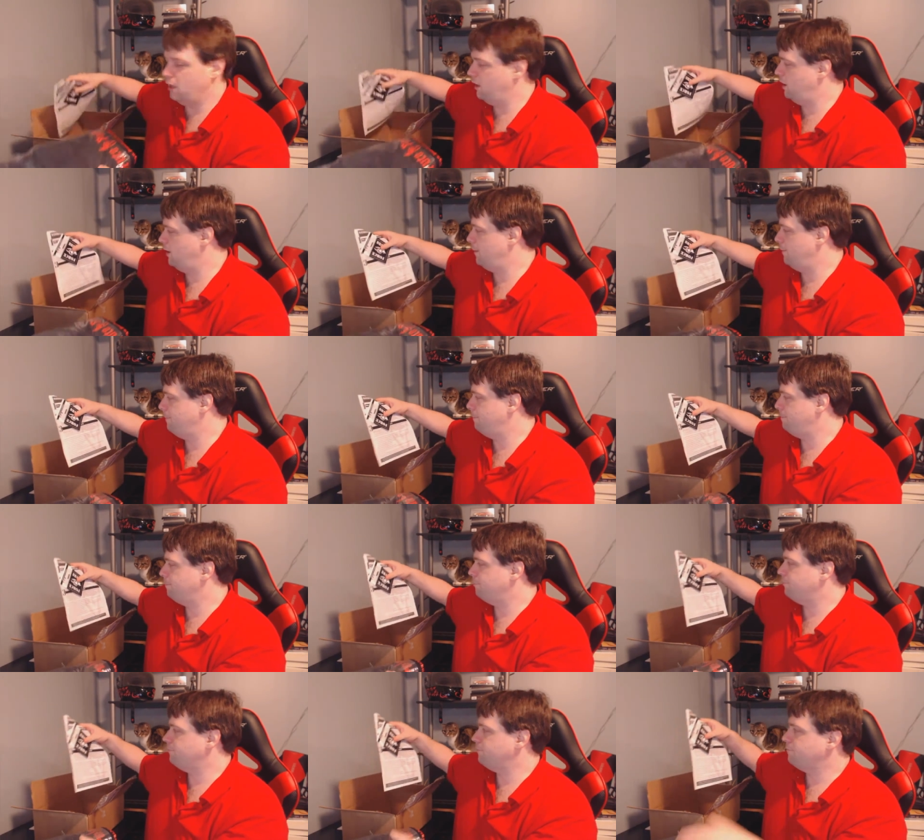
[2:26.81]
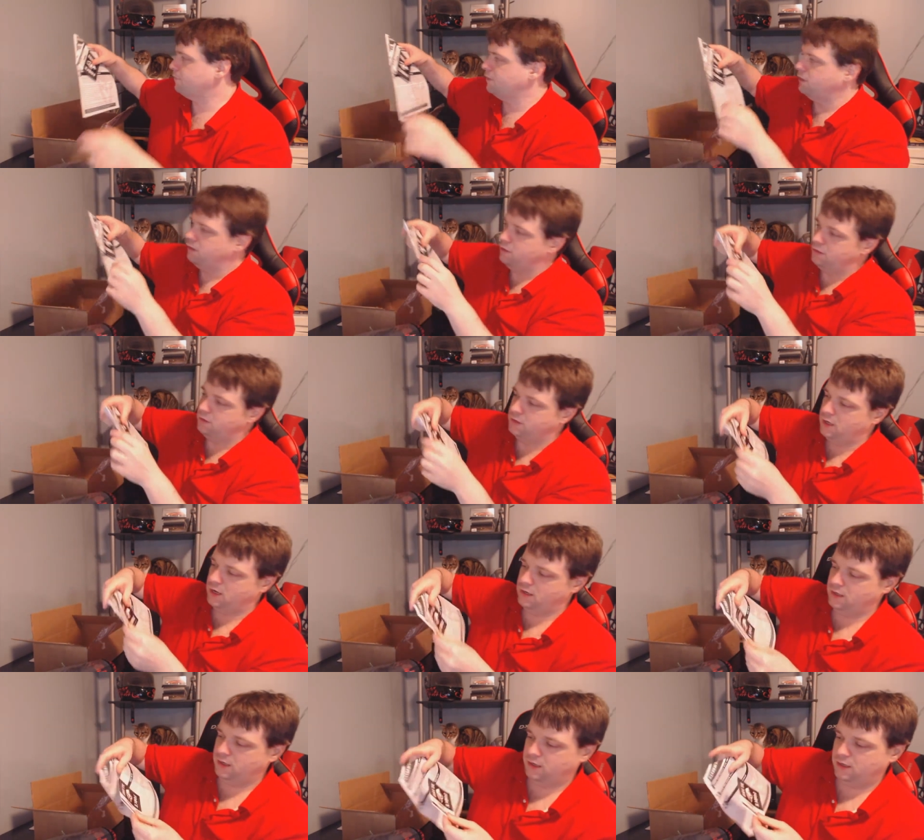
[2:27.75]
You
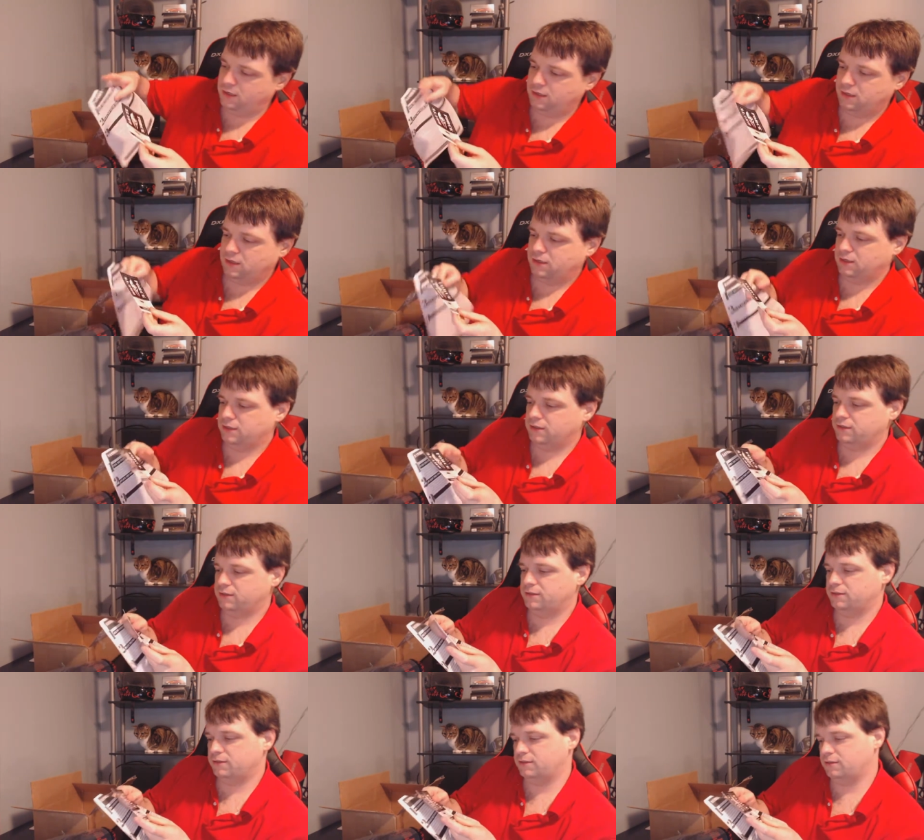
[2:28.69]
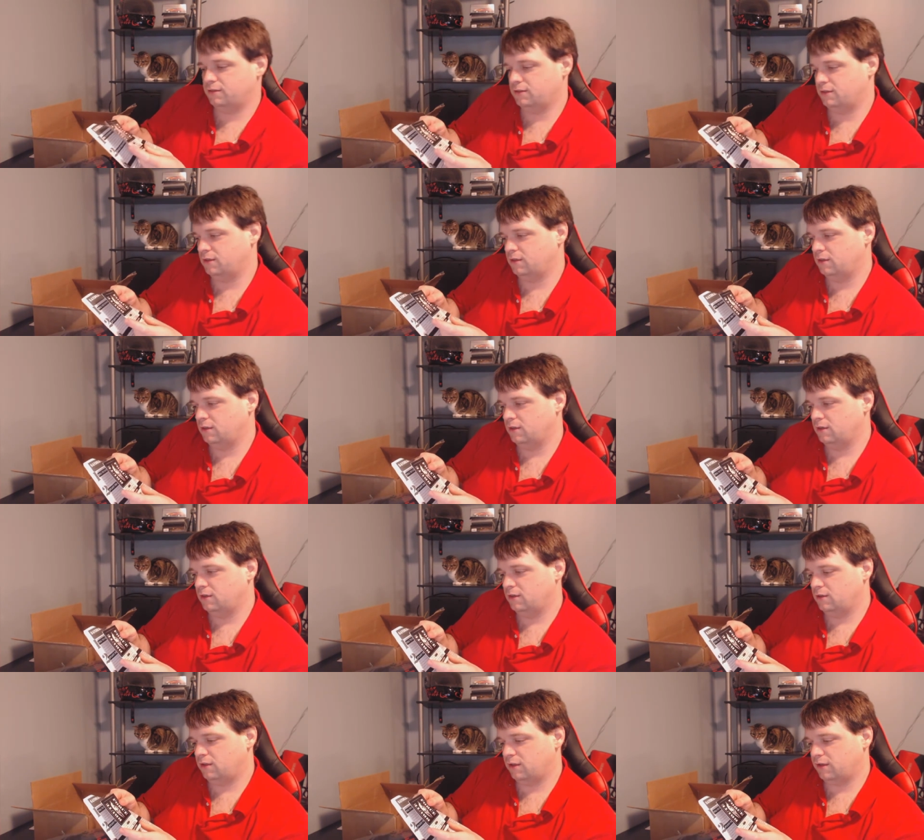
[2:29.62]
got a
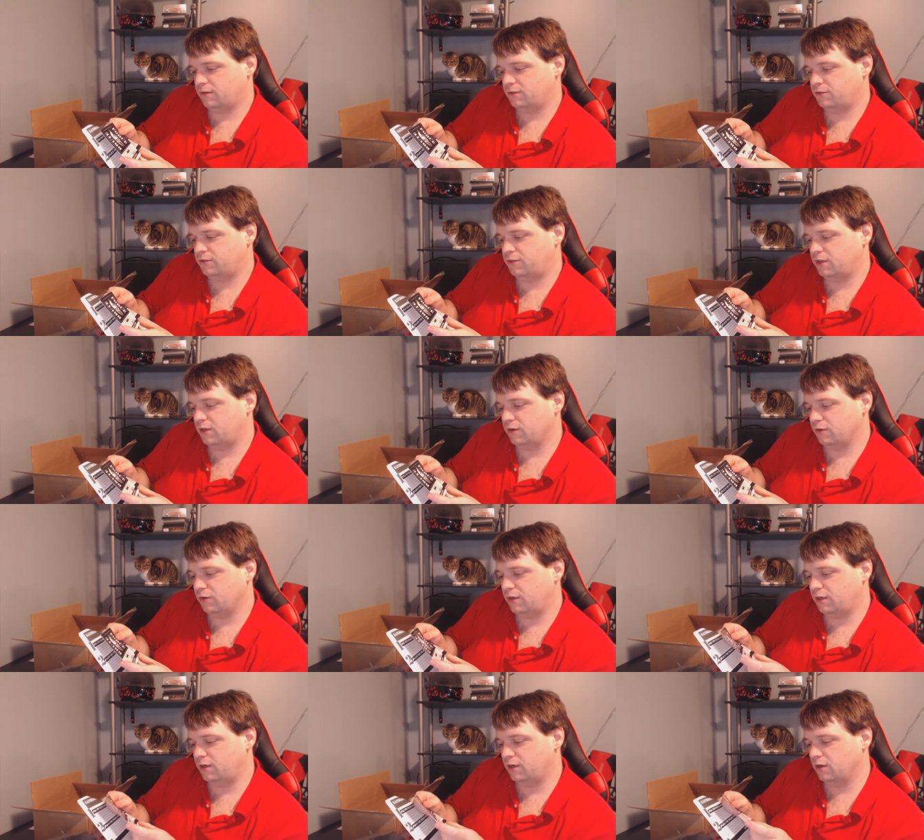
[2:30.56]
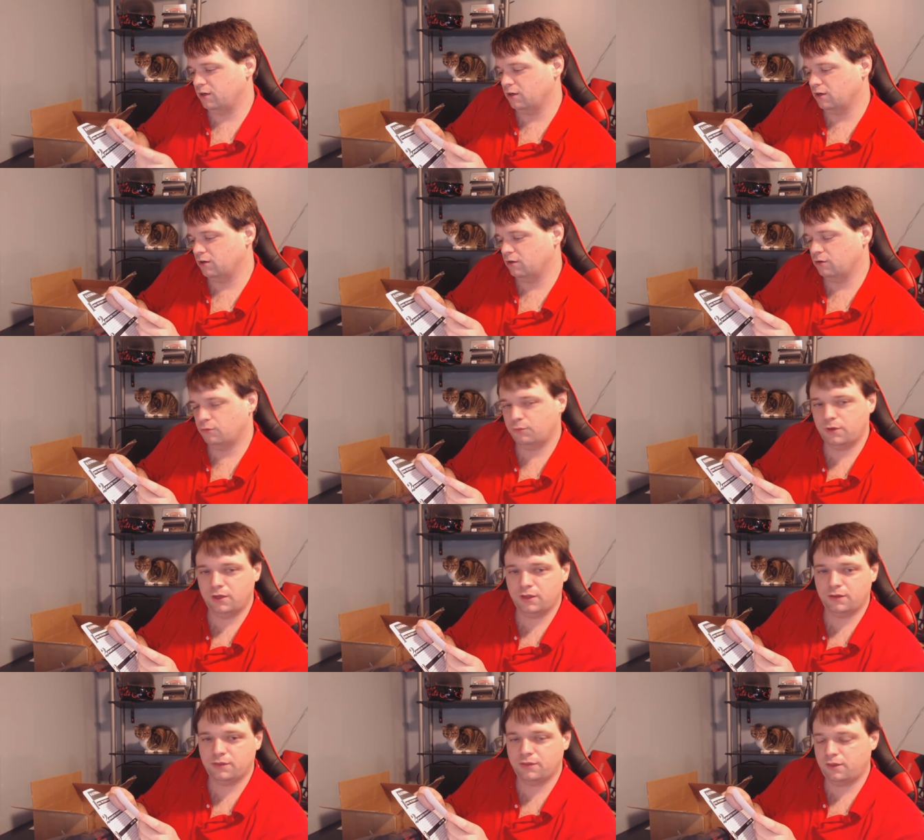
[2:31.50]
like a sticker here
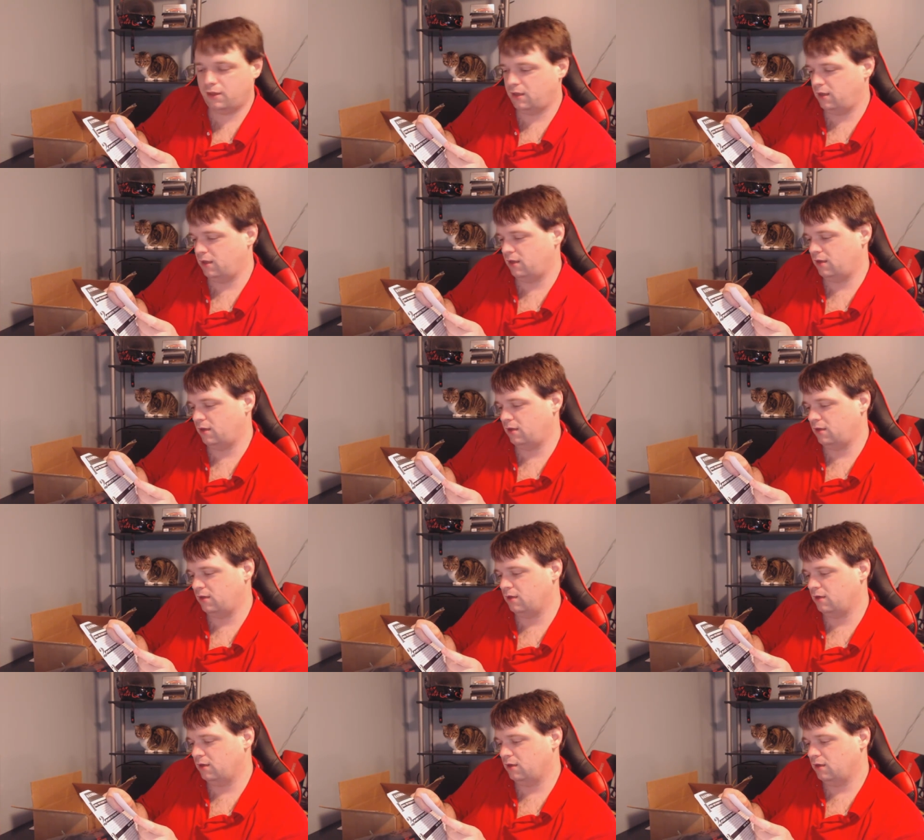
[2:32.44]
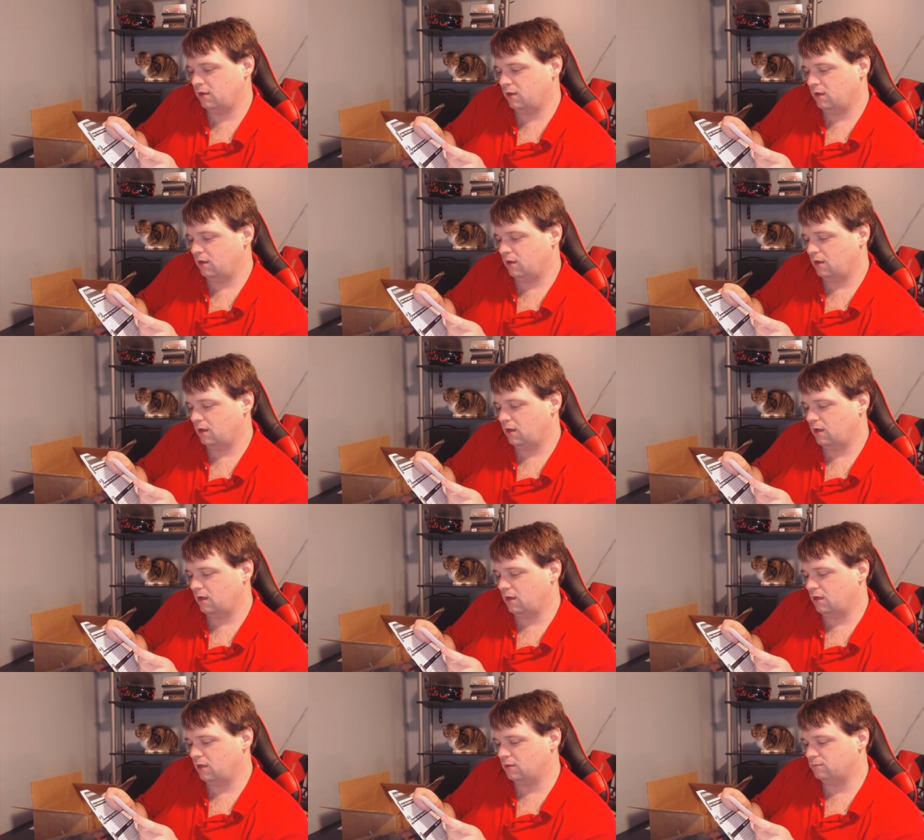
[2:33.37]
with a
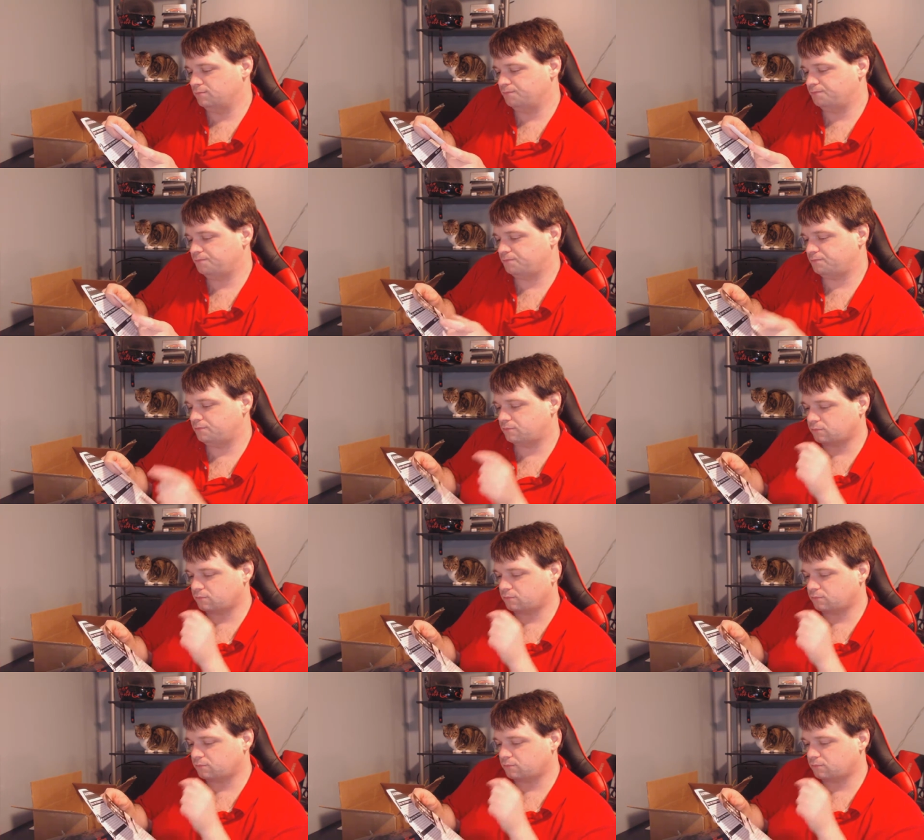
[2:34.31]
10%